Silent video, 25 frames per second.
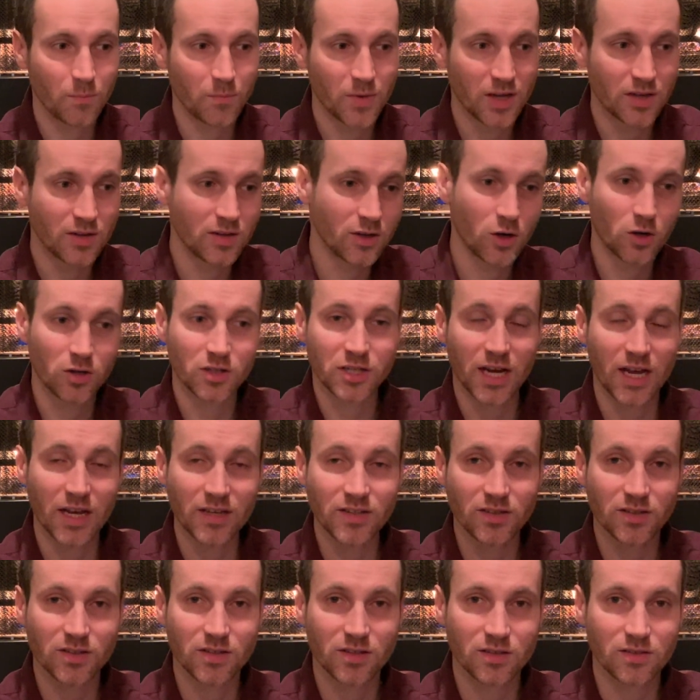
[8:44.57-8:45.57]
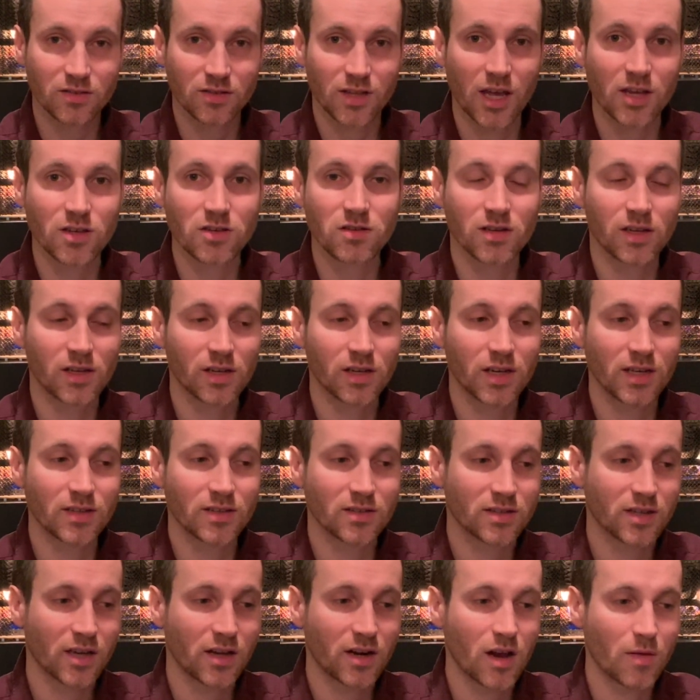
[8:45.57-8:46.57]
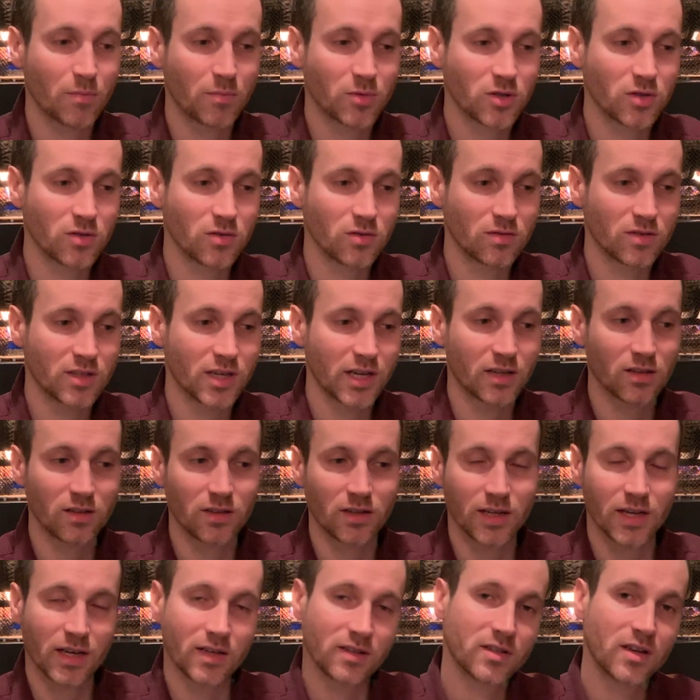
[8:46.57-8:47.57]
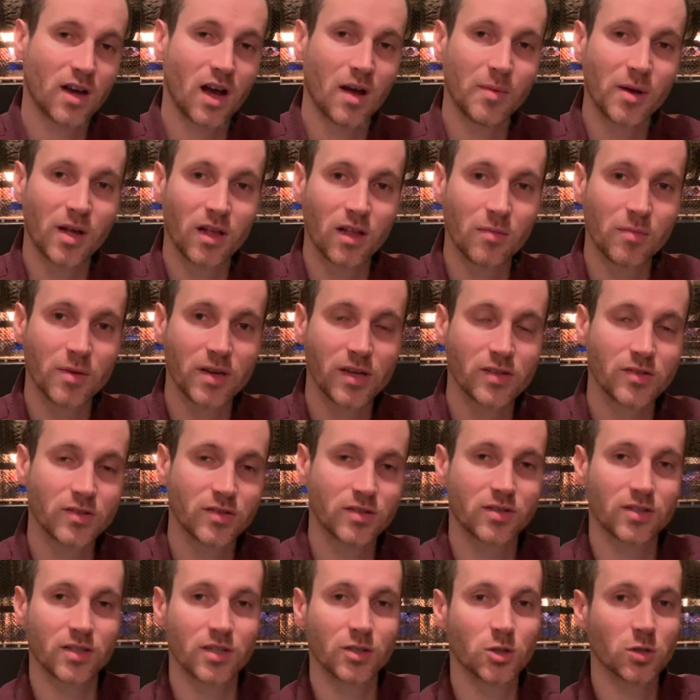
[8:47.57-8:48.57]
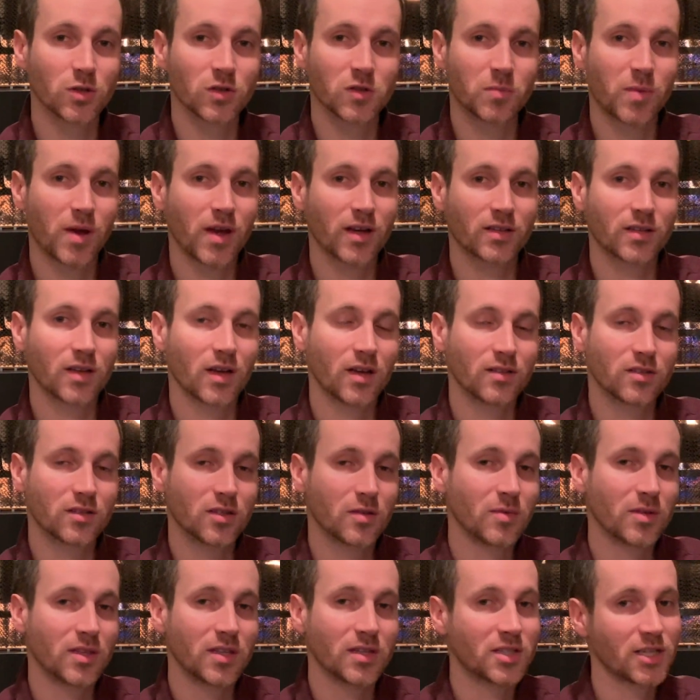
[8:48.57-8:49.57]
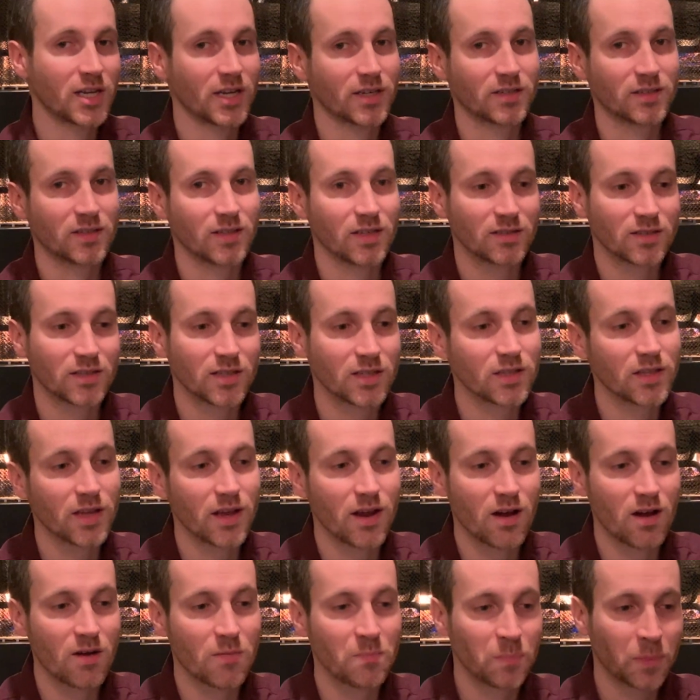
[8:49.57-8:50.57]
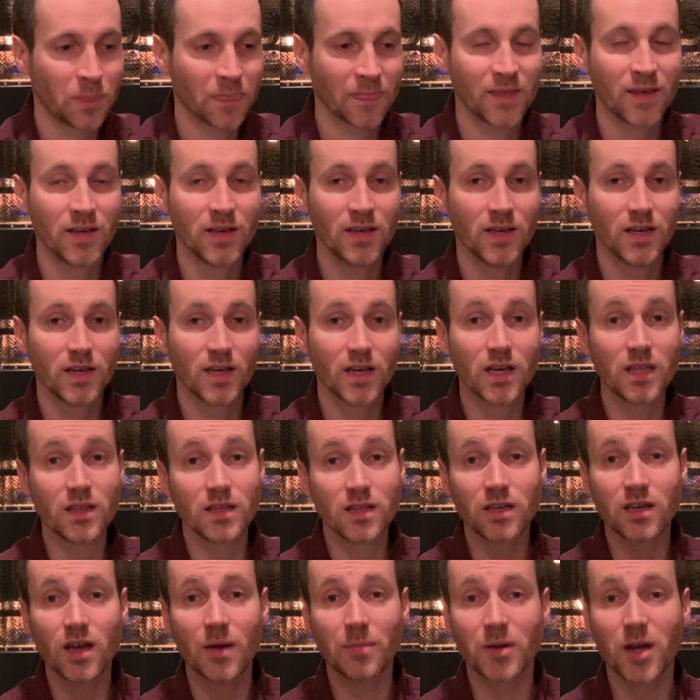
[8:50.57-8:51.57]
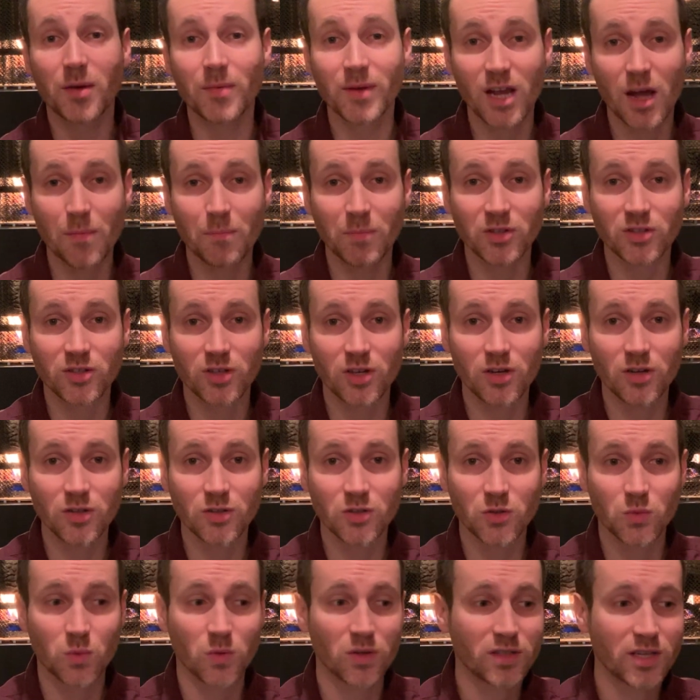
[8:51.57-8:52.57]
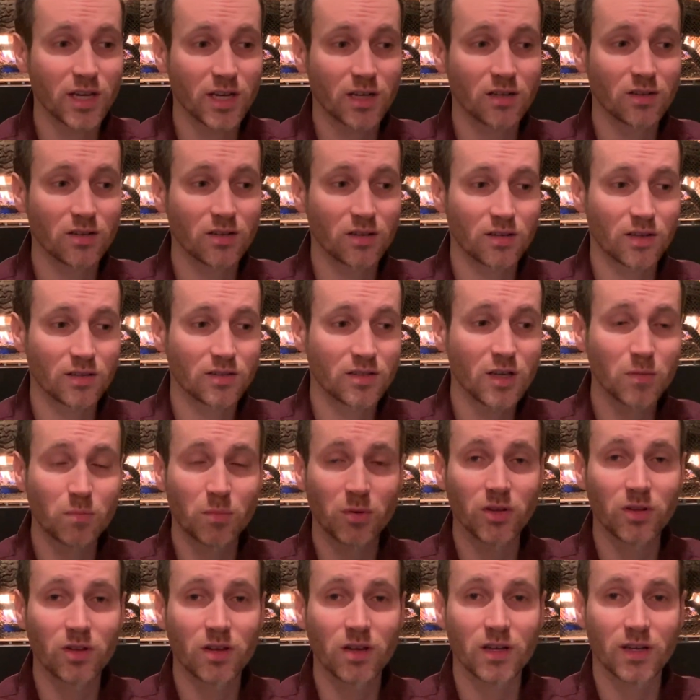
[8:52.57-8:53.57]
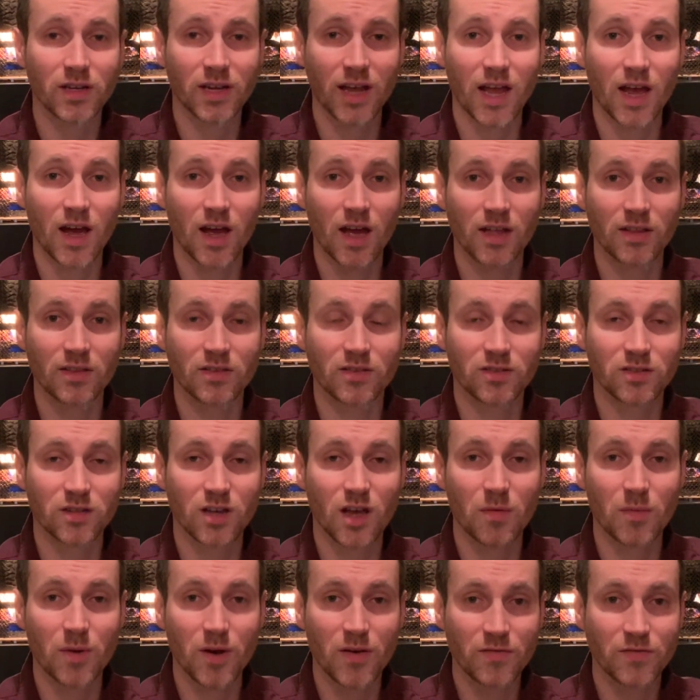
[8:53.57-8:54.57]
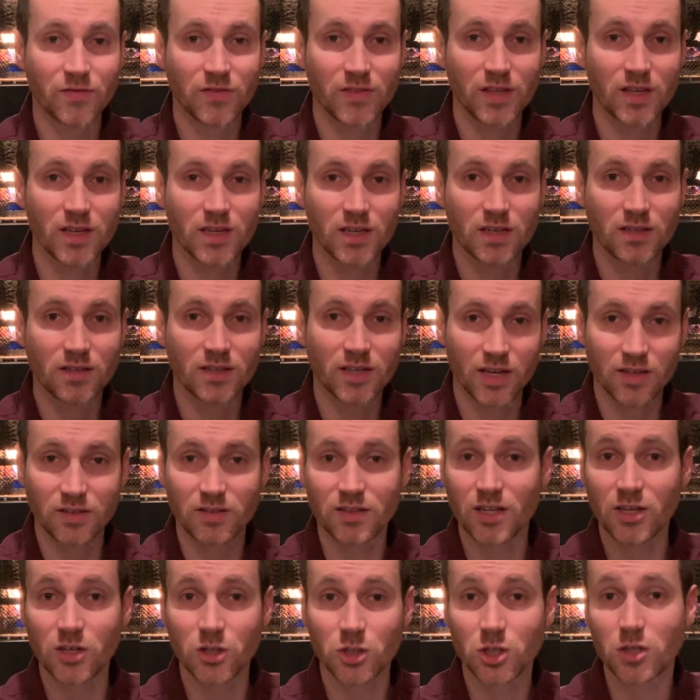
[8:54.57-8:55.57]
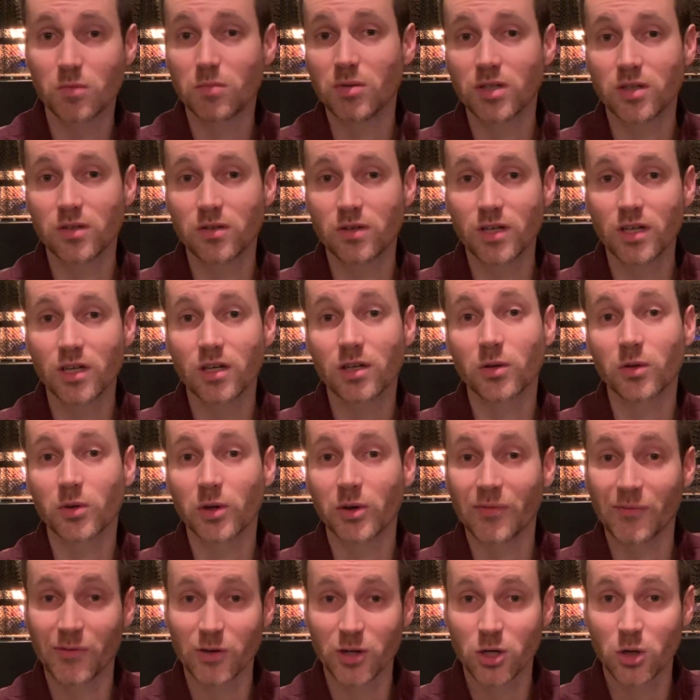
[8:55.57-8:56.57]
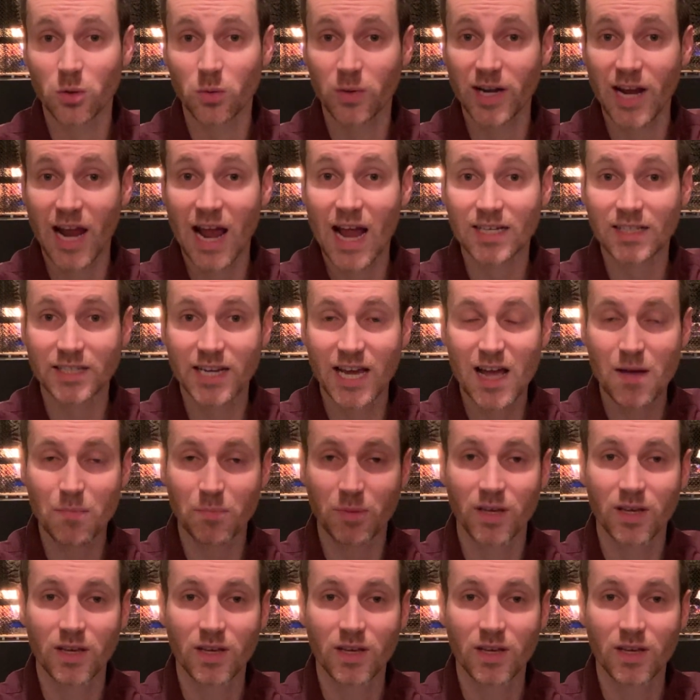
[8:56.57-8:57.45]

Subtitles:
in your test that you could get set up to take a look at DOM elements, introspect on some of the text that's in there. In the upcoming episodes, we'll take a deeper look at some of the tests that you should be doing in your React app,